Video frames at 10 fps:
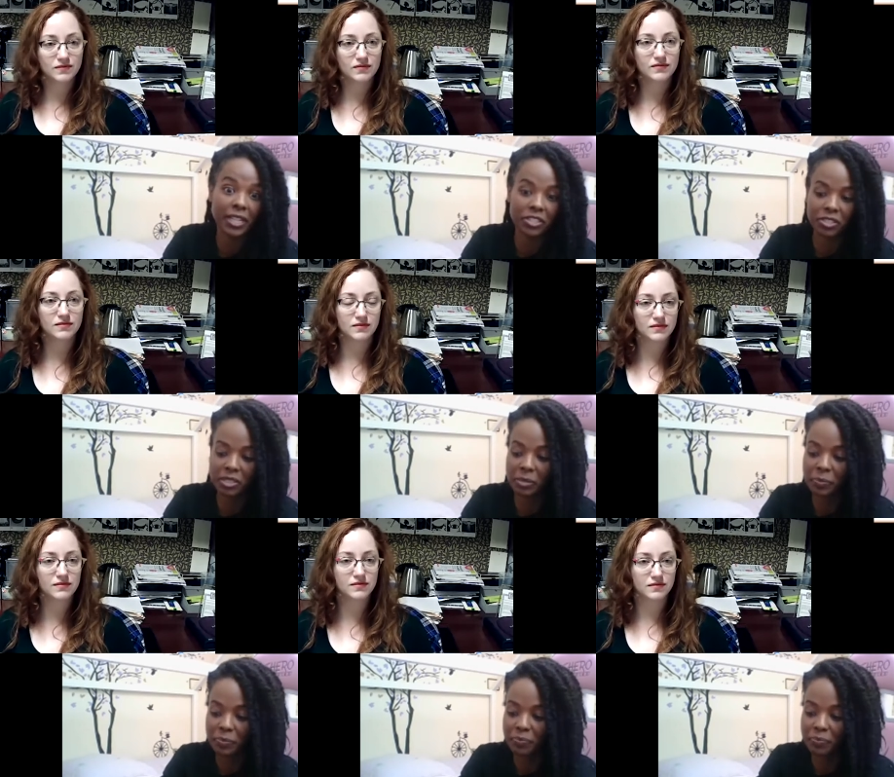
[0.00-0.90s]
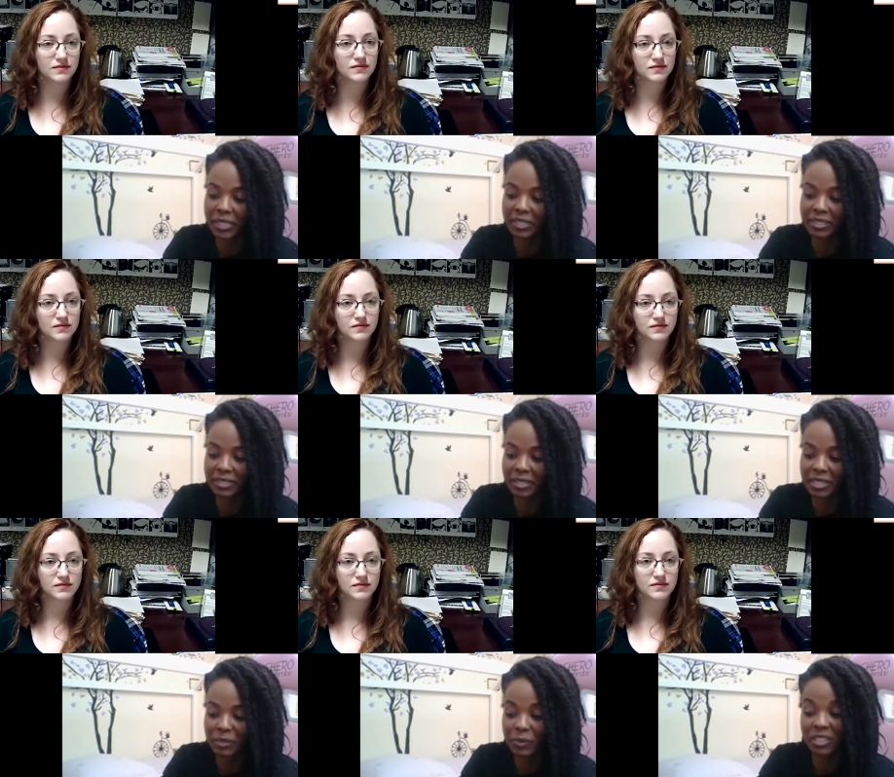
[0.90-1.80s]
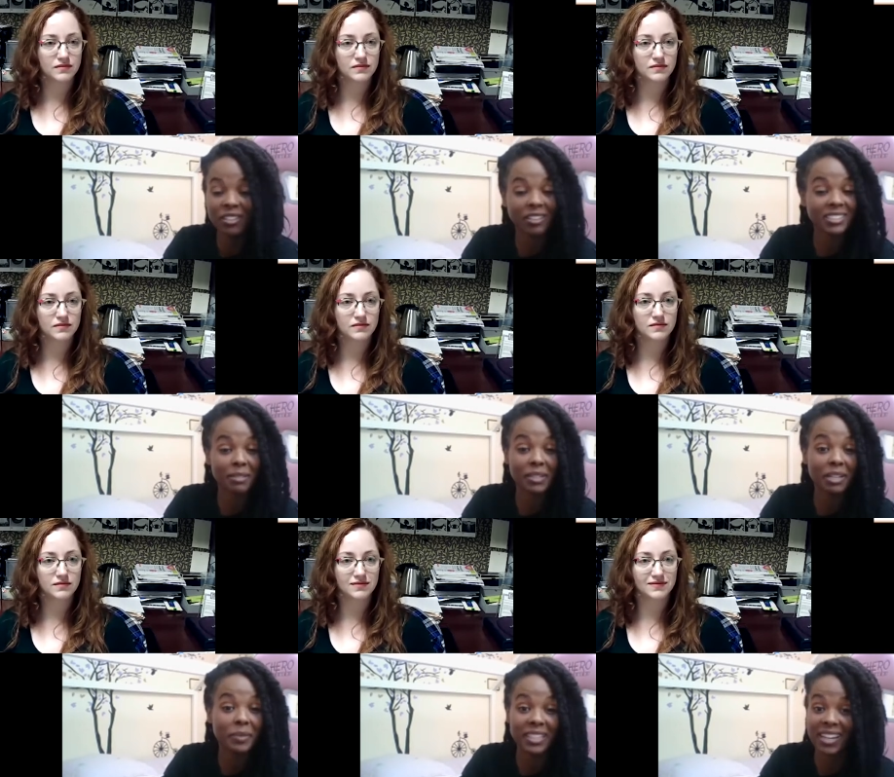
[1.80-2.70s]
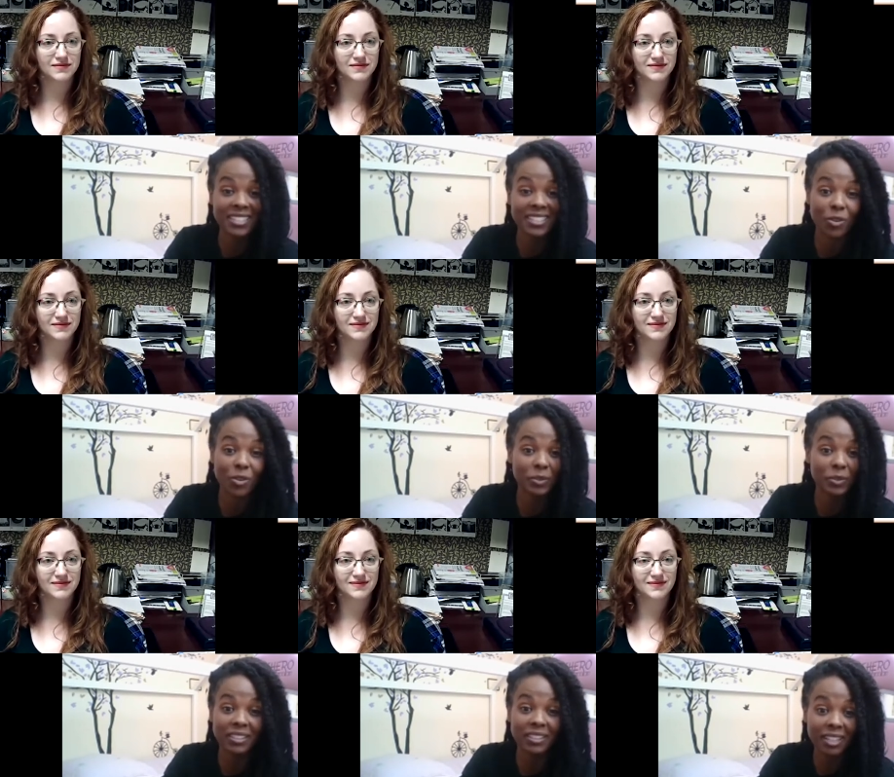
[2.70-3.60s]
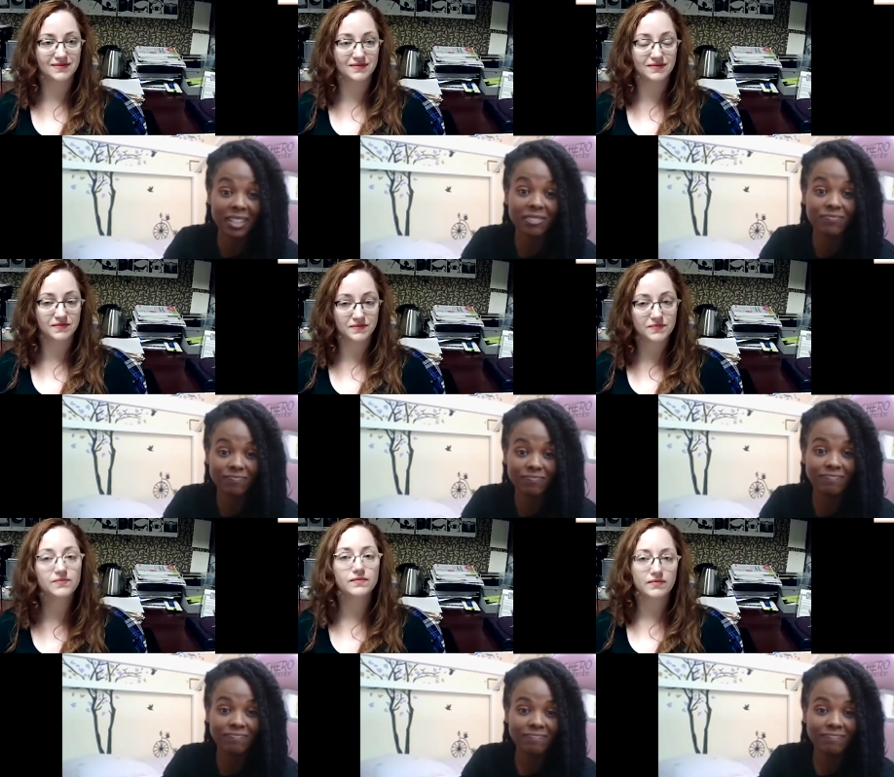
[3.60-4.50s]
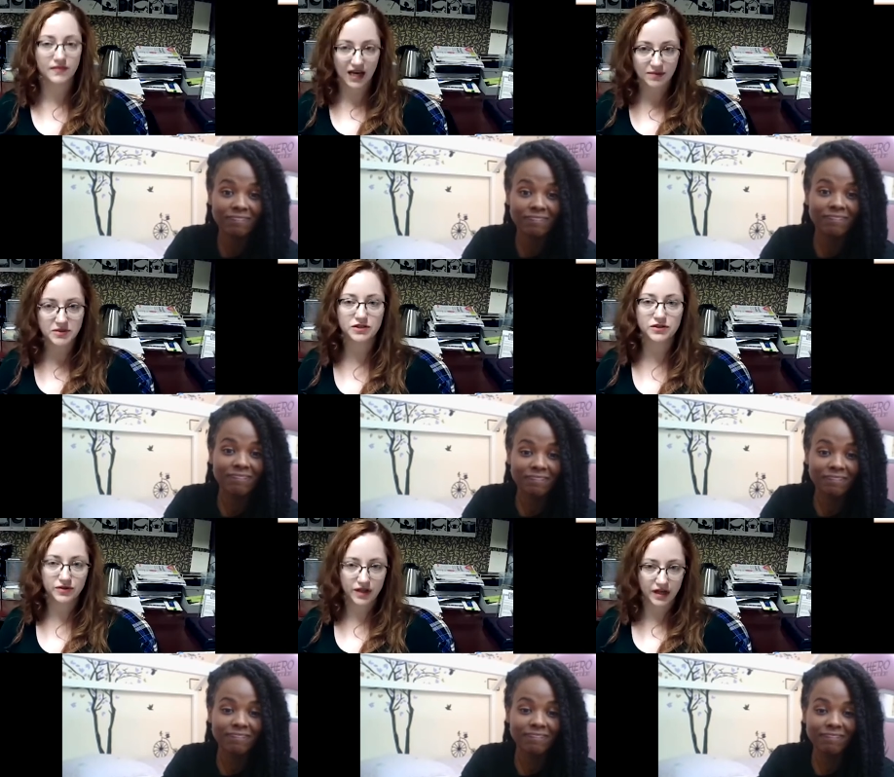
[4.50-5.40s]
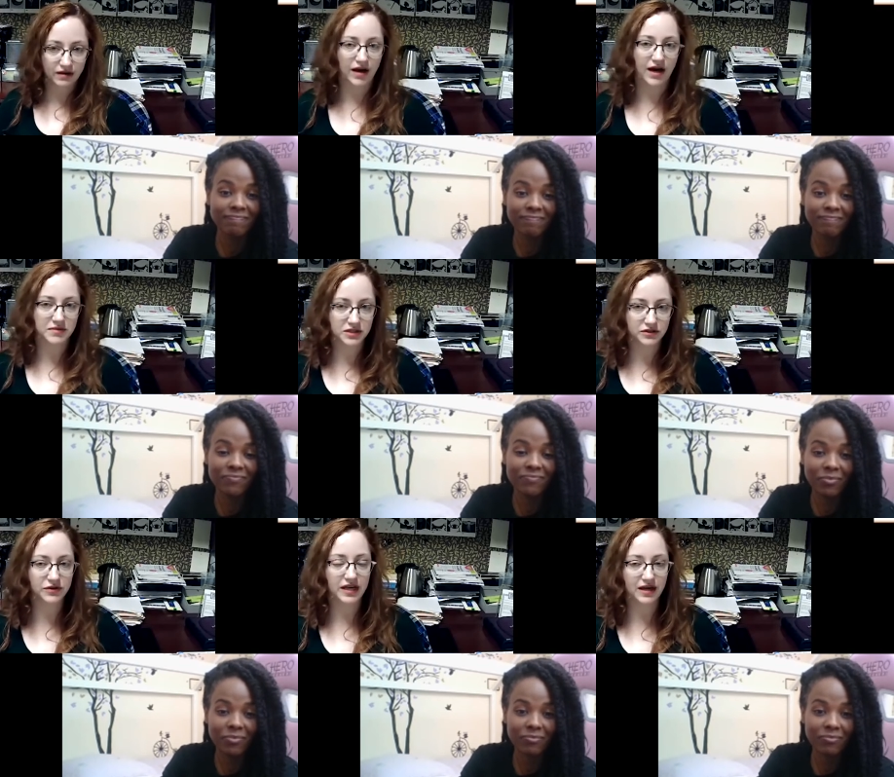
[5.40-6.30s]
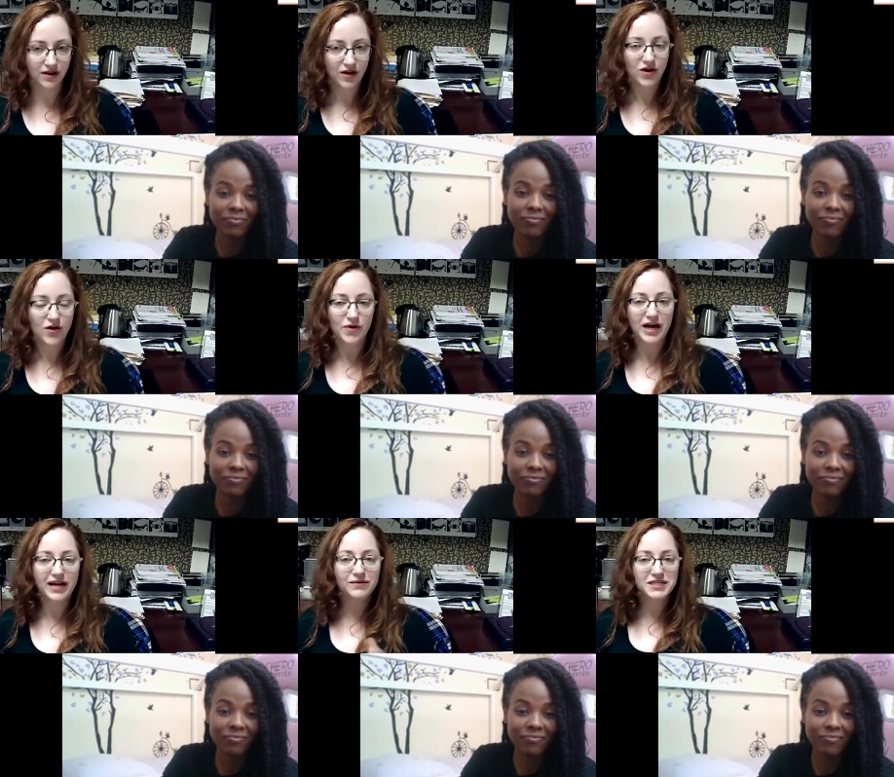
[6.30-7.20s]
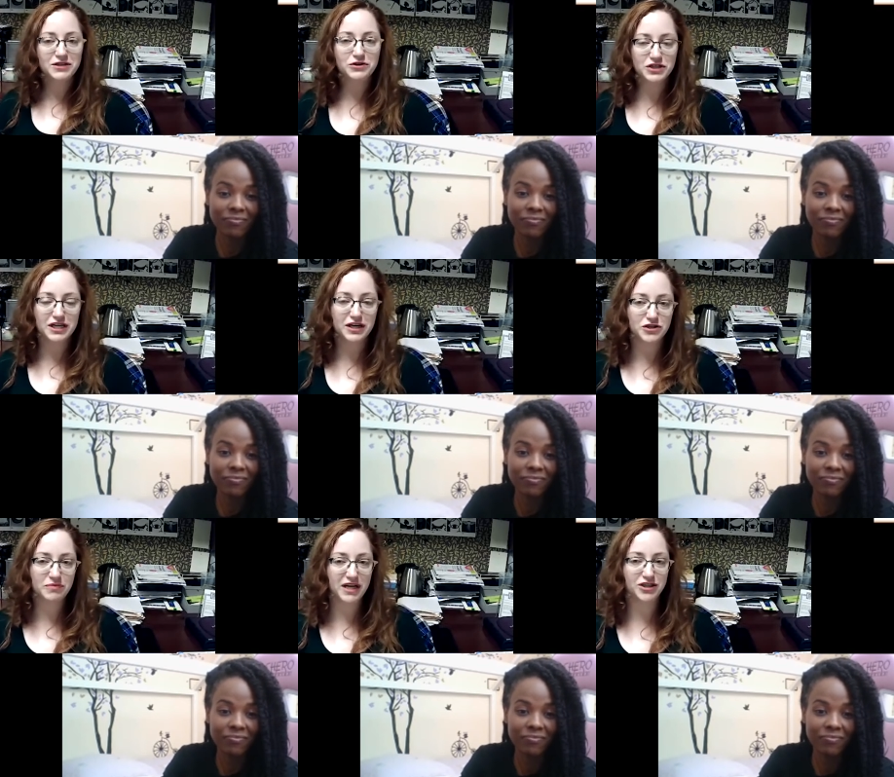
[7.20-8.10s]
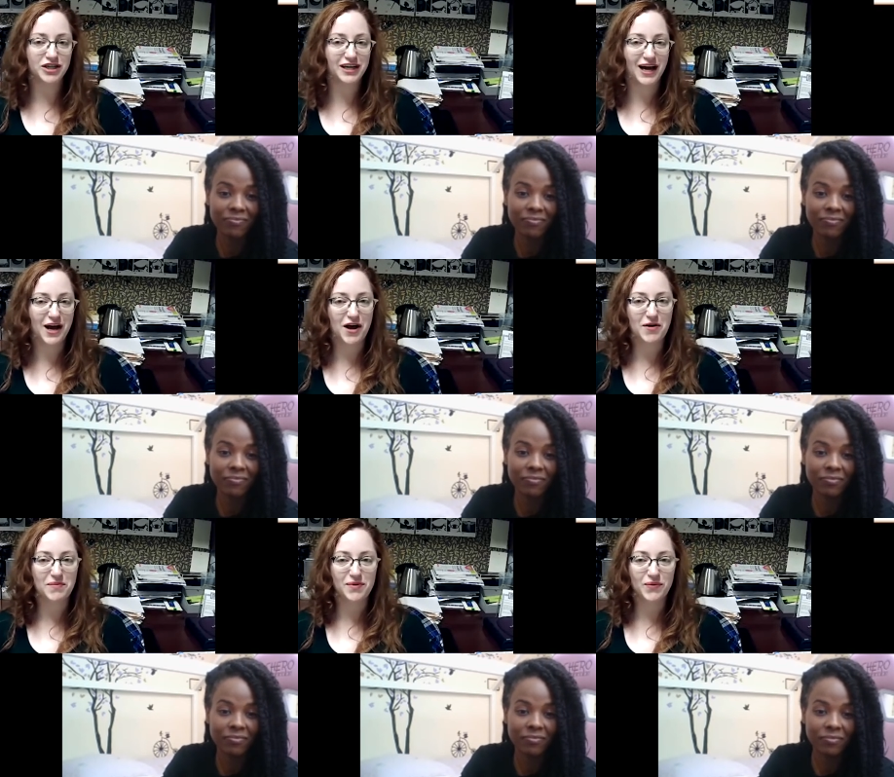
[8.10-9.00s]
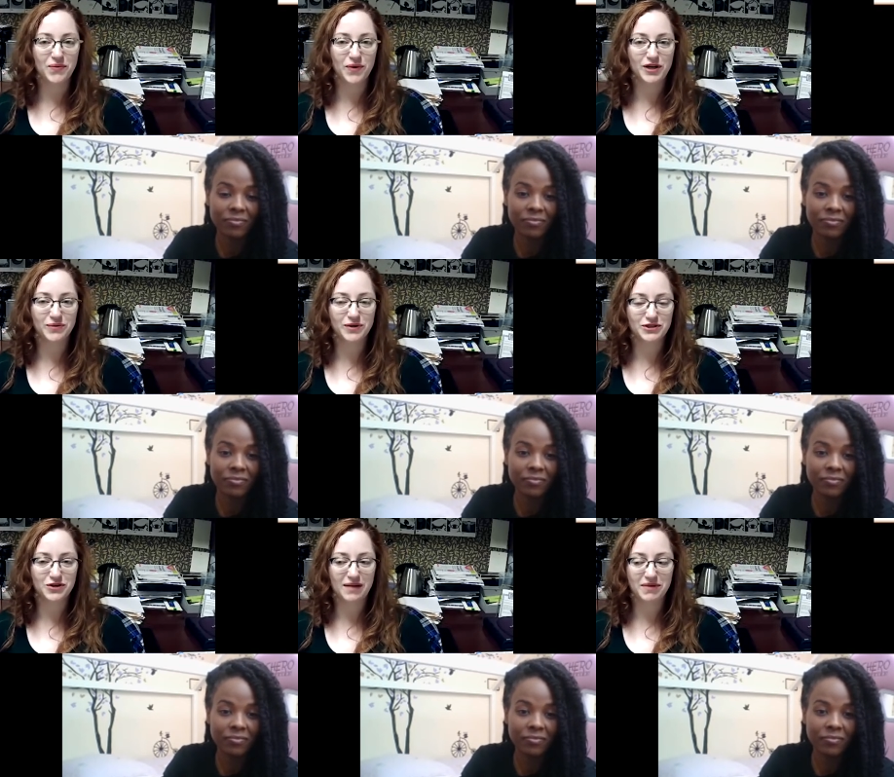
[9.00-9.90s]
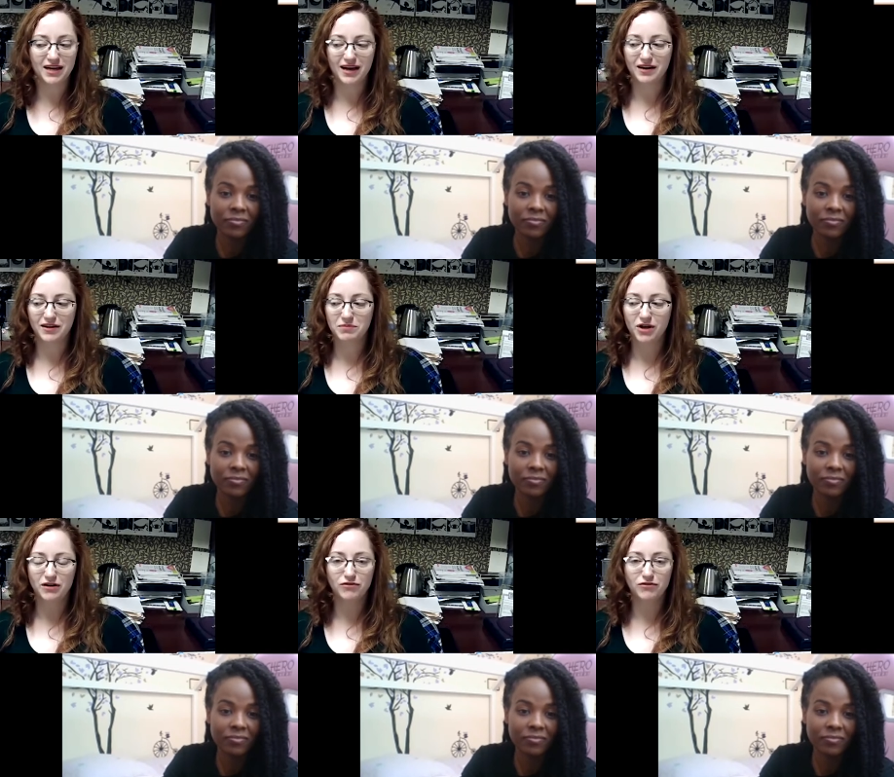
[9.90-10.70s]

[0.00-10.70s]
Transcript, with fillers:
Speaker 1: actually, but it's it's been a long time coming. It hasn't always been like that.
Speaker 2: Absolutely, absolutely. Well, and it was interesting because you mentioned um, when you were describing kind of the plot